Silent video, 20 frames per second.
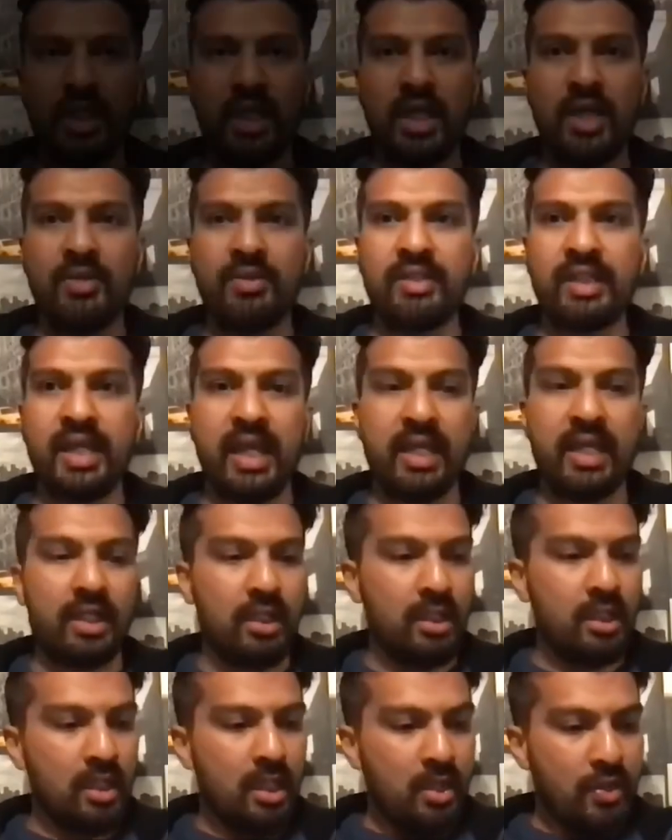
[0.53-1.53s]
Okay,
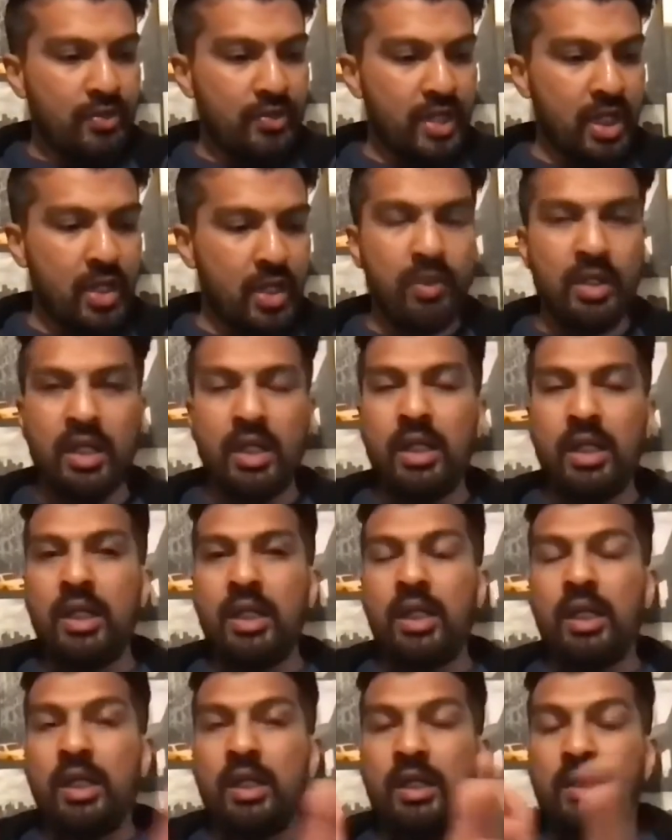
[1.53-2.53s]
so
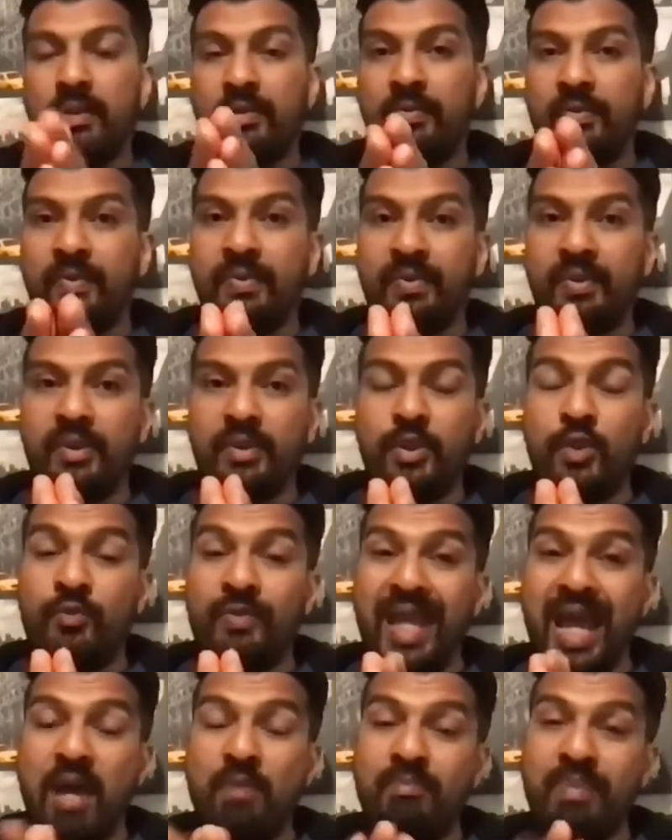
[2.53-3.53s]
you've
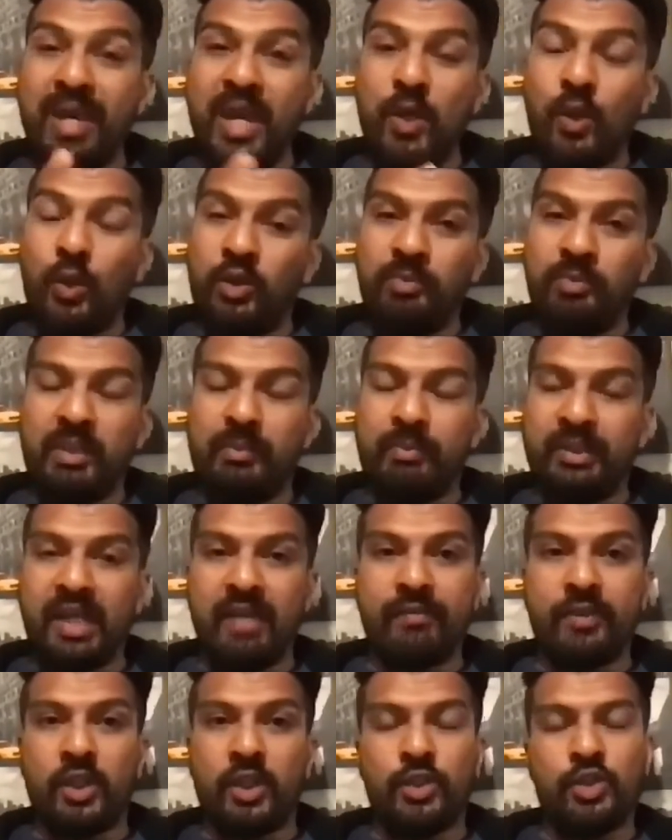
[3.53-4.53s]
now met all the people that
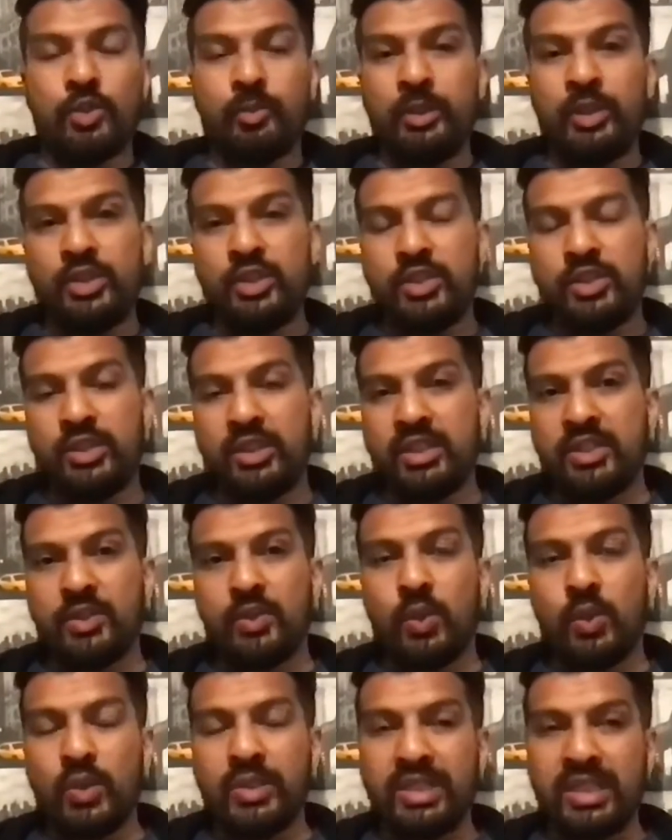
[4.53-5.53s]
have contributed to this
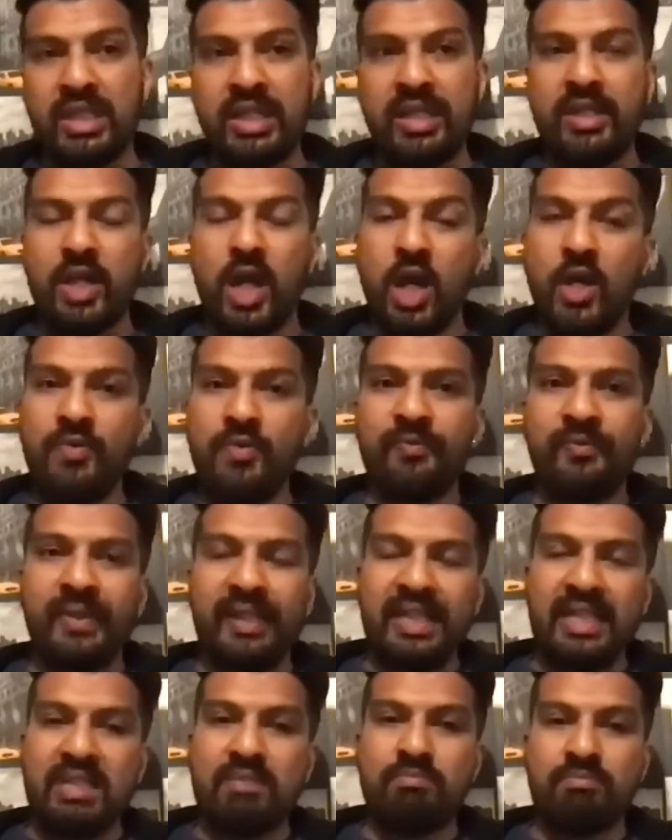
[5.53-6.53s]
course, and
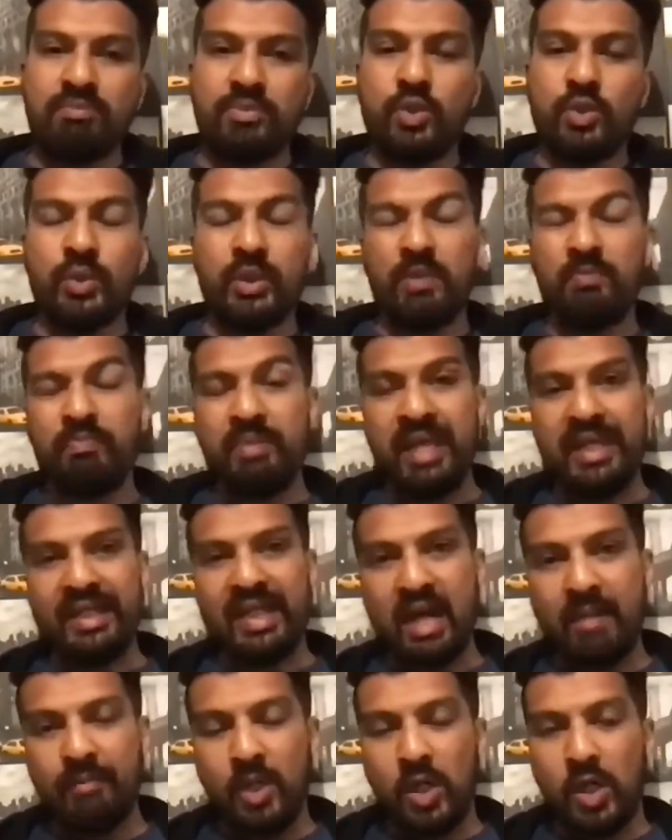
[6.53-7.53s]
hopefully you can
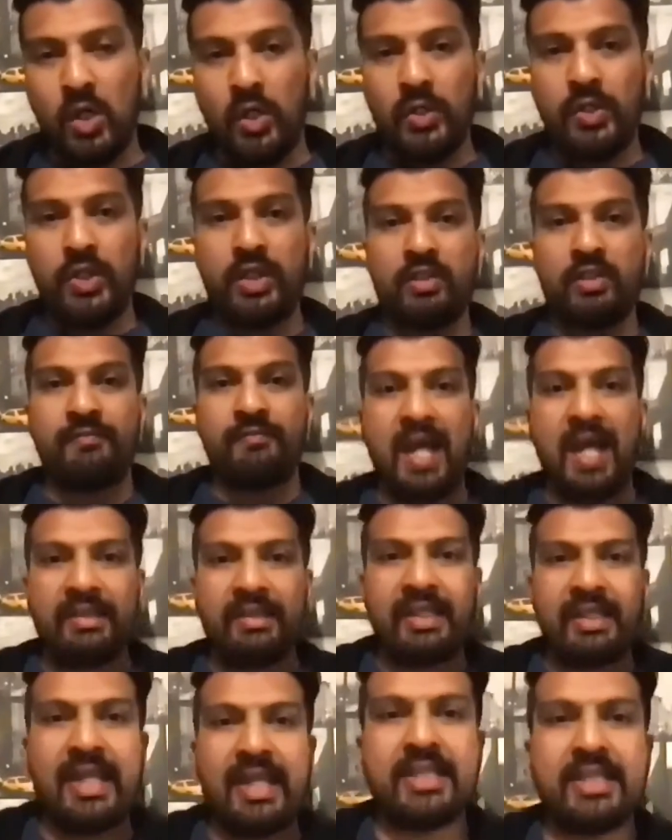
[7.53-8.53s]
pick up on the
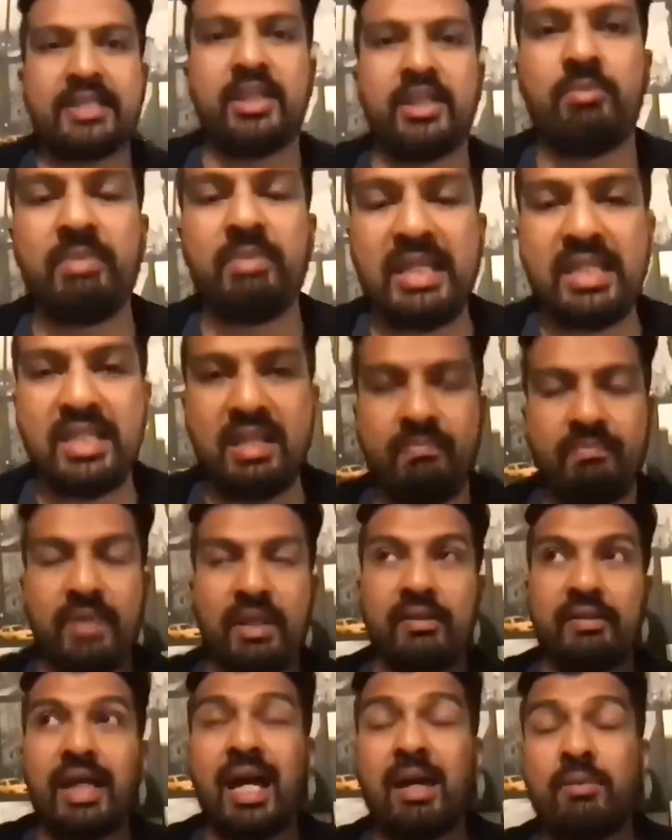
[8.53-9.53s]
fact that it's going to be
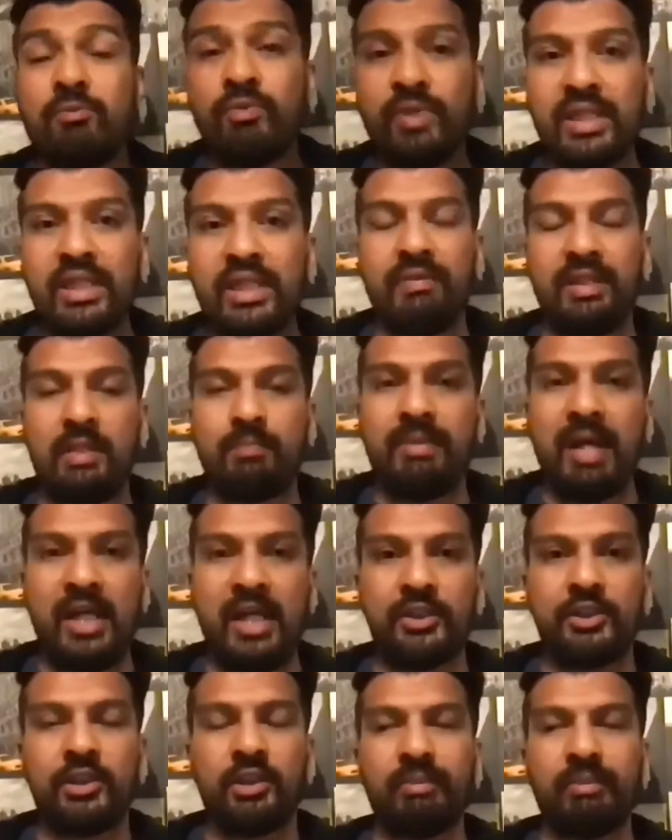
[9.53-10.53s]
something that I'm really, really
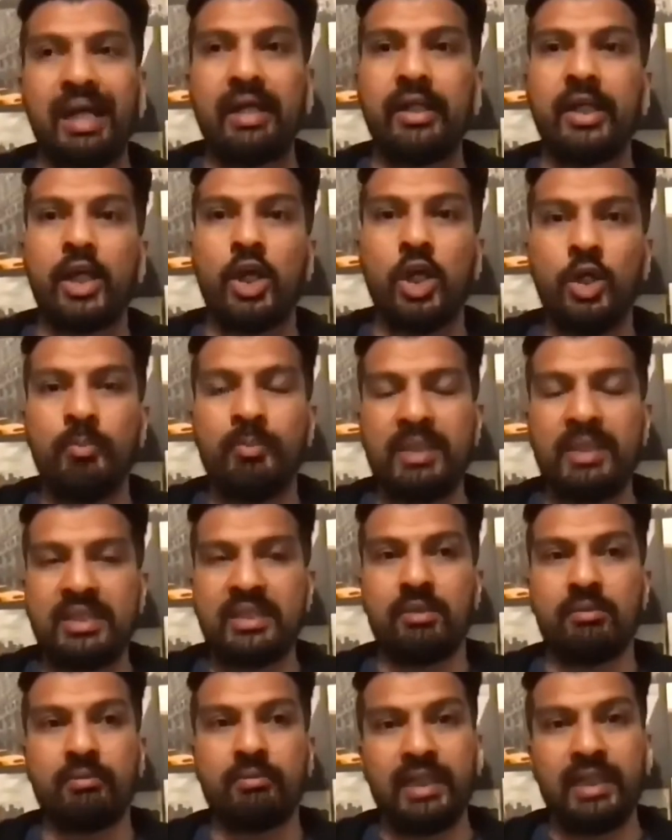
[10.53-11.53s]
passionate about, and I hope it's
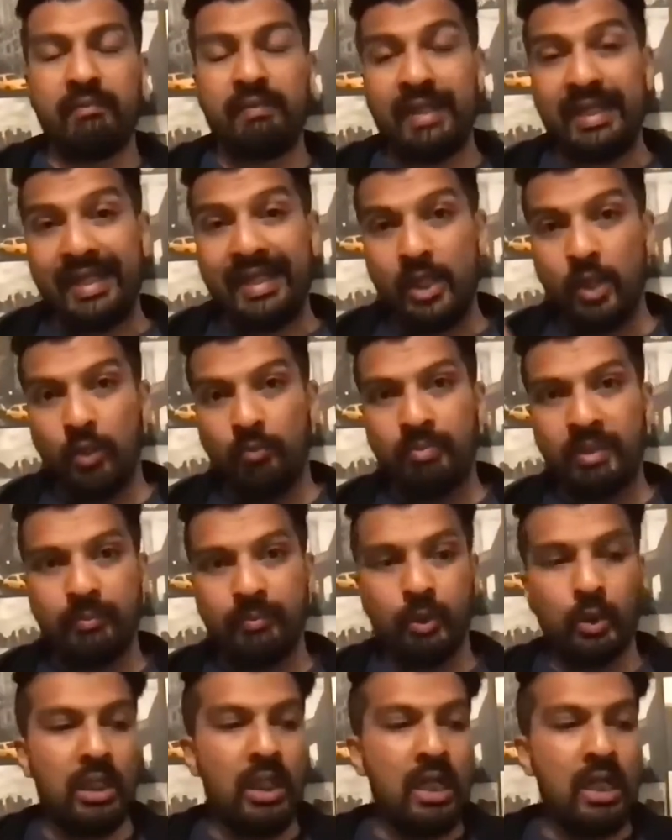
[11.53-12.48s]
going to really, really help people.